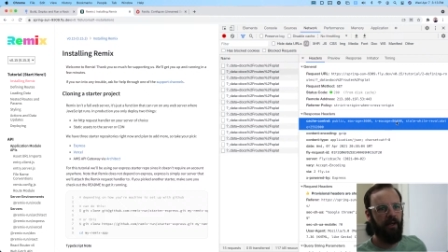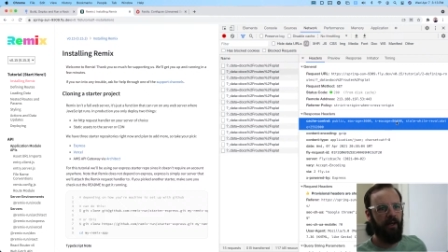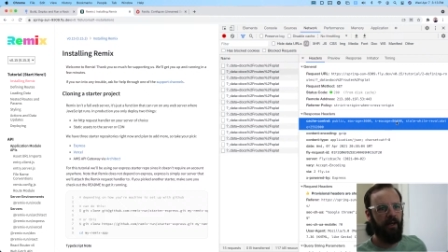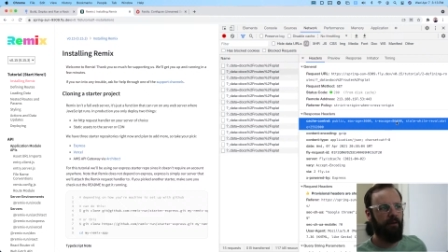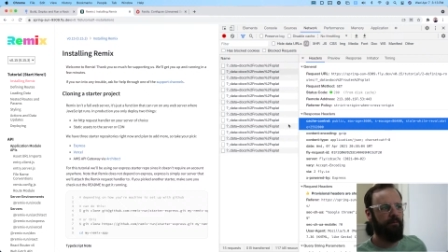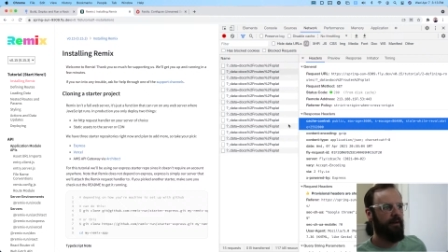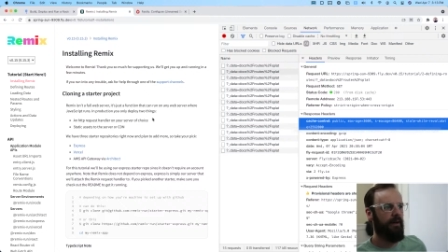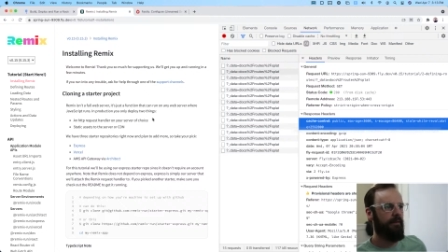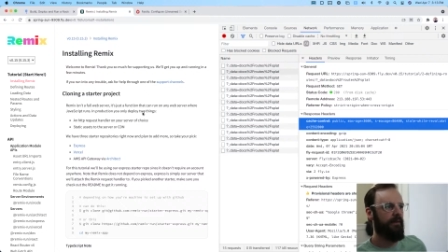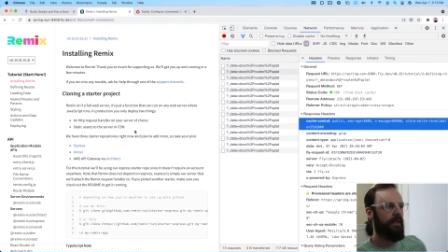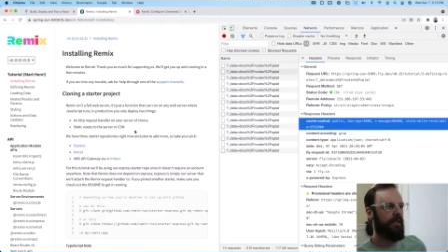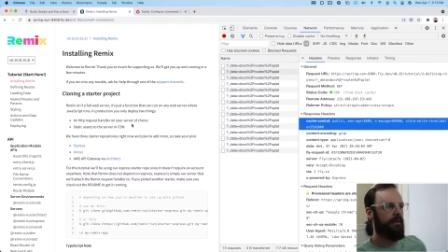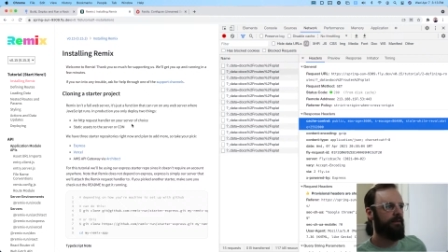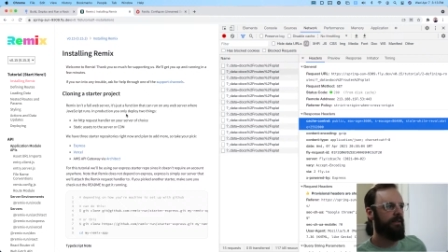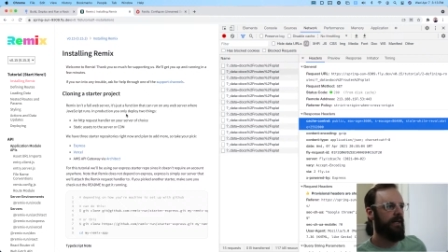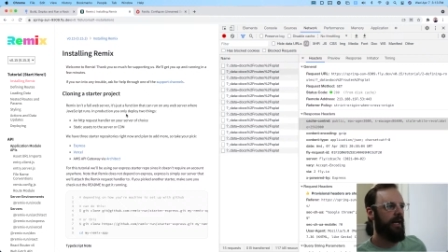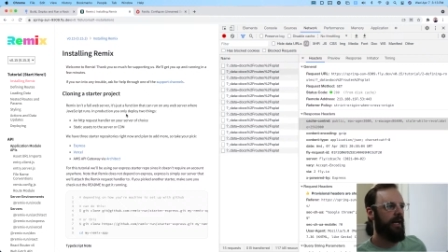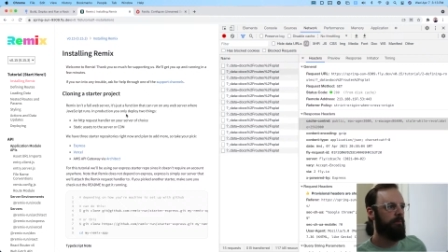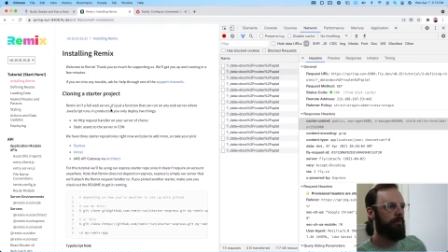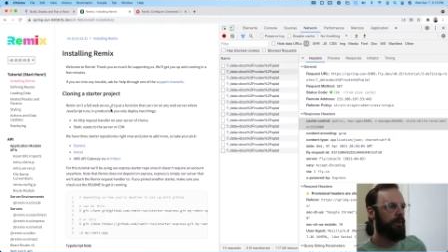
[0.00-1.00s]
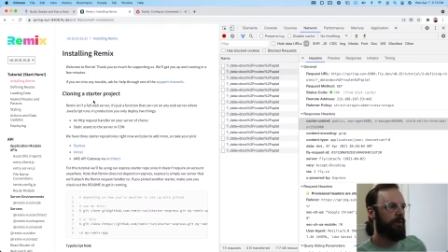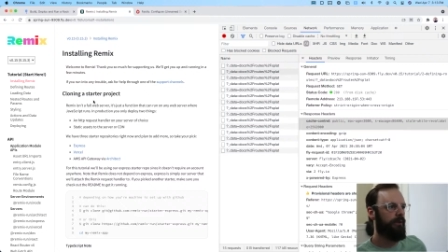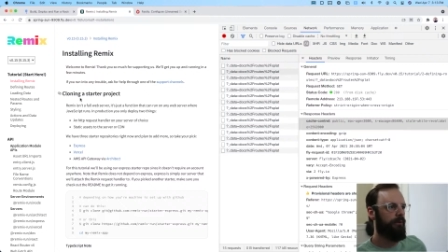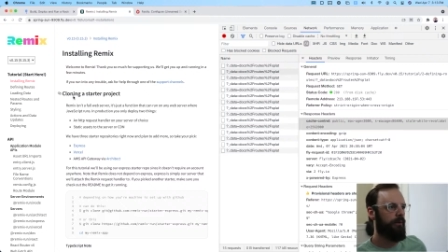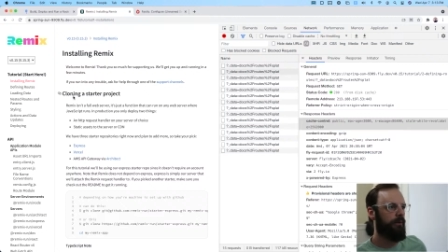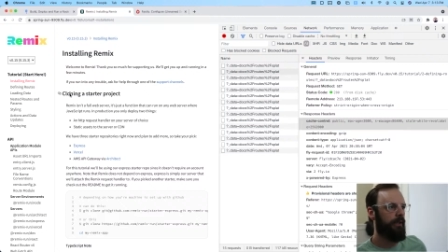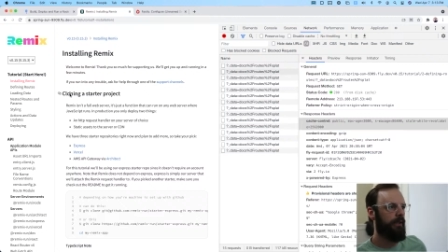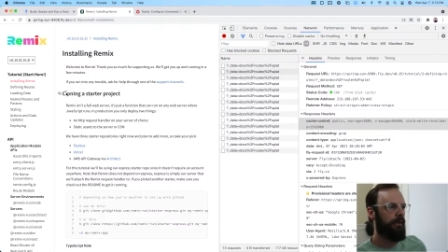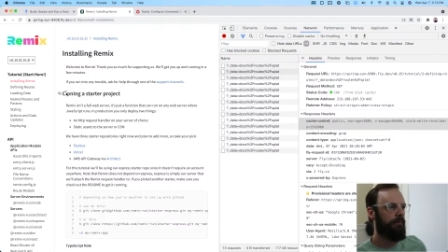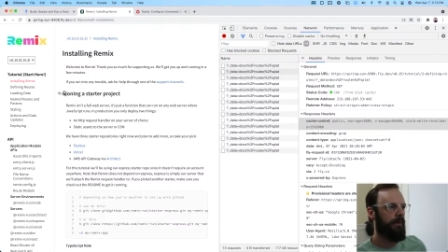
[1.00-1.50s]
if I've got a
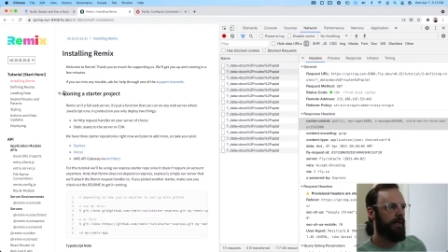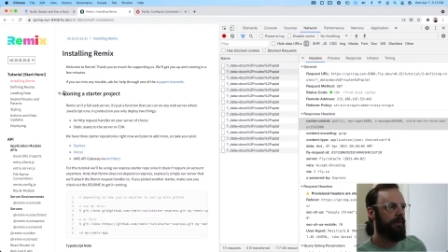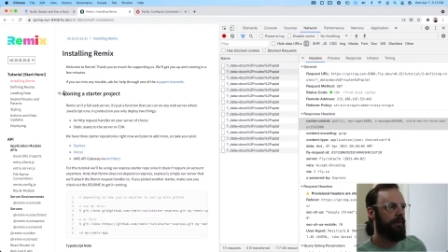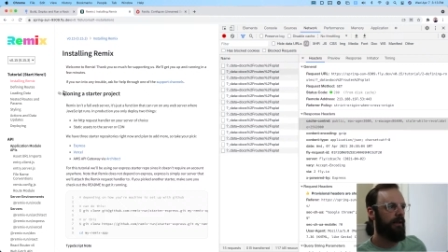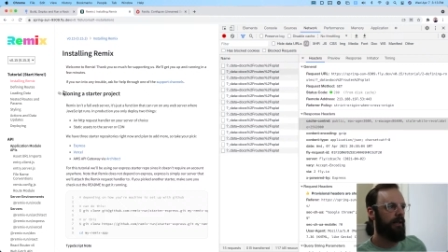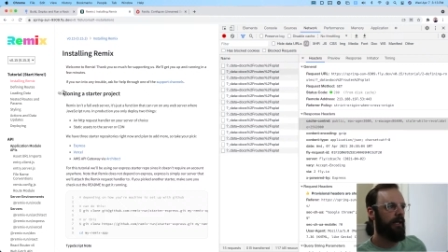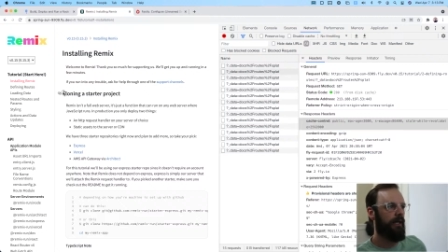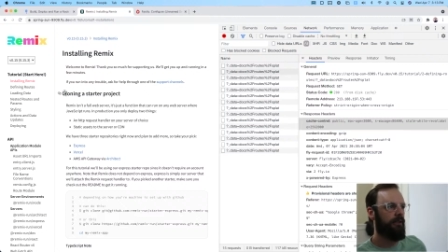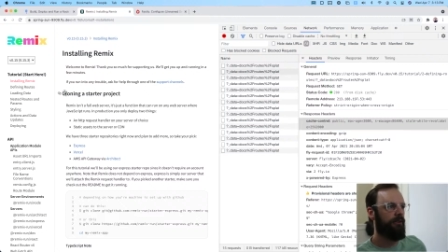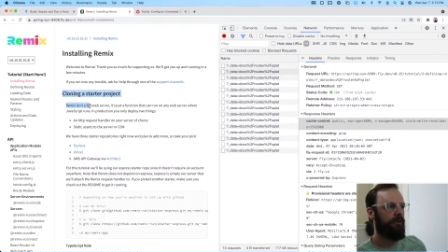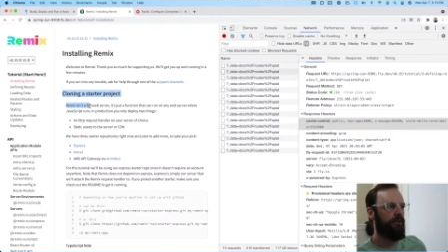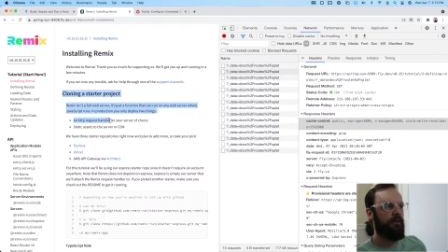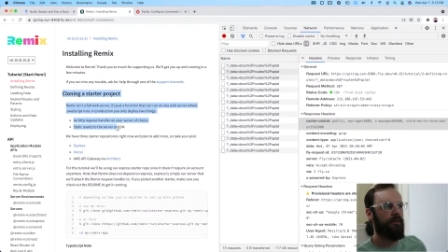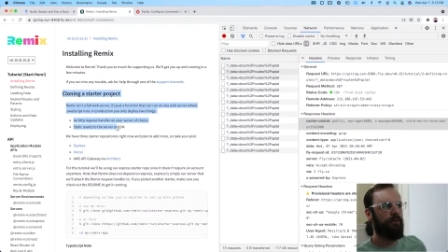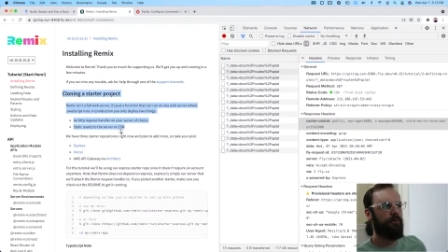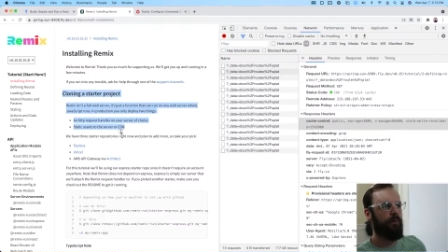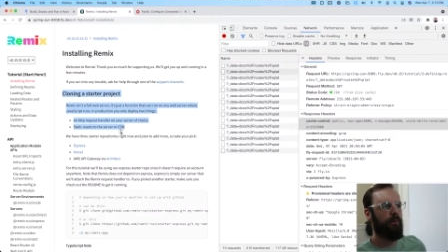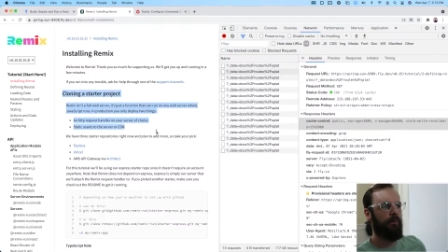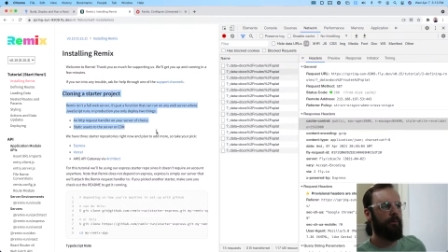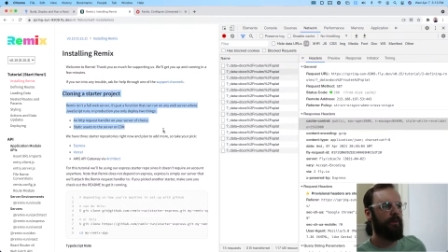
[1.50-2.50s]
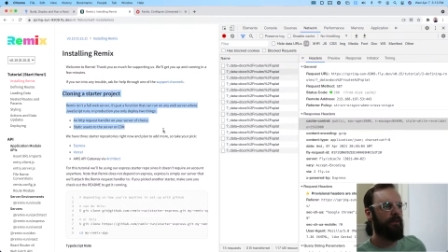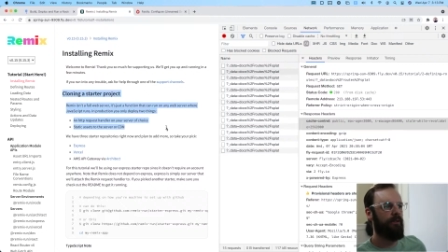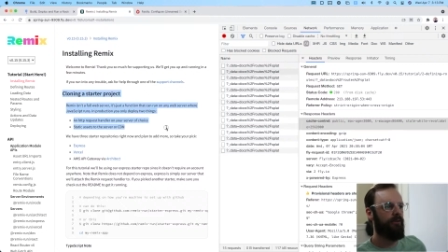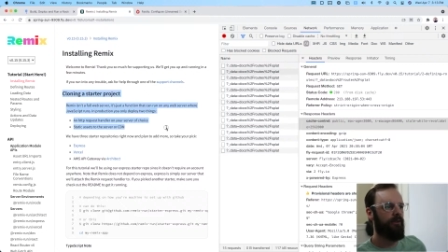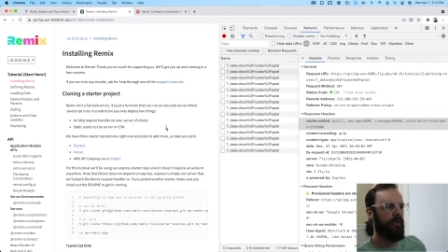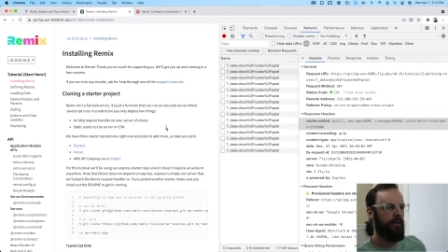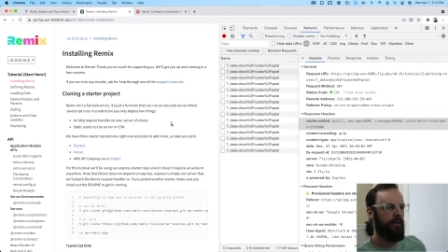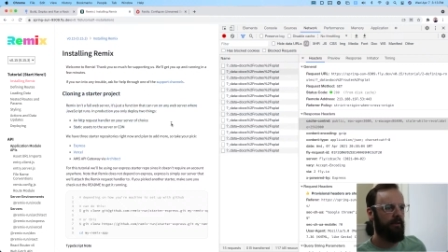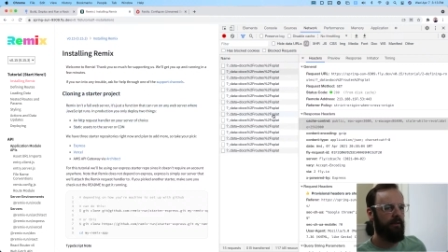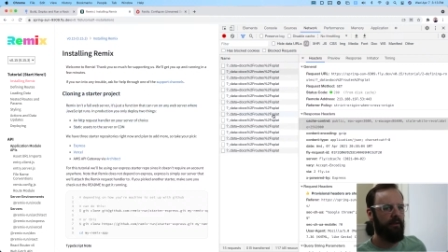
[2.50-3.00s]
typo in my docs, and this is why we
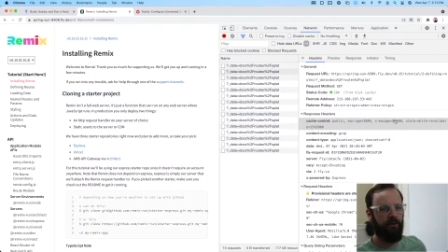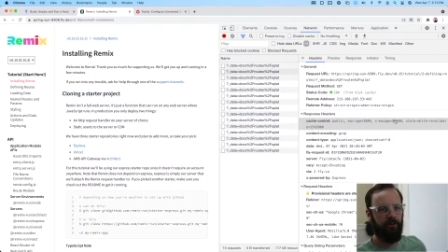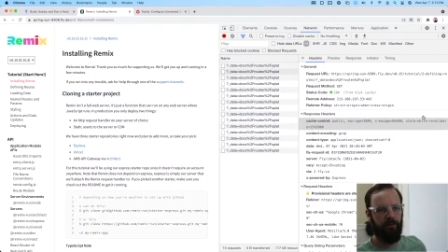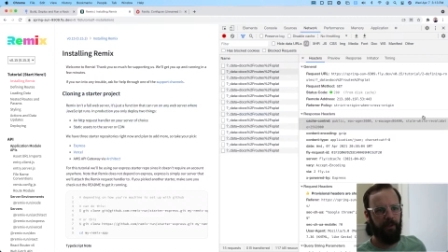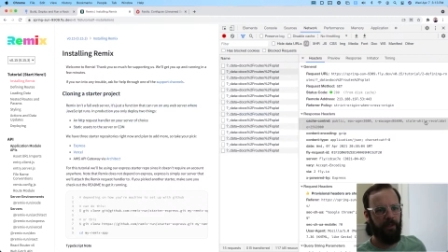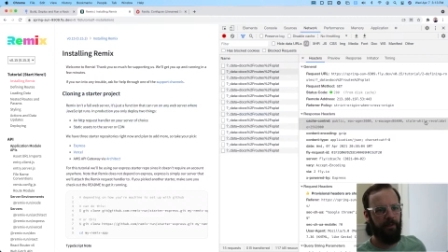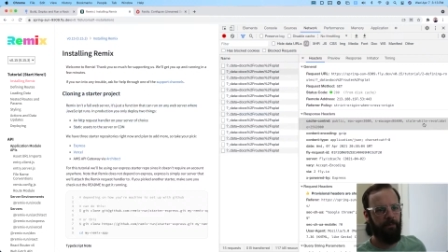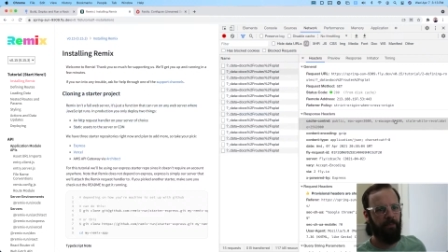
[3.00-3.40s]
designed it this way,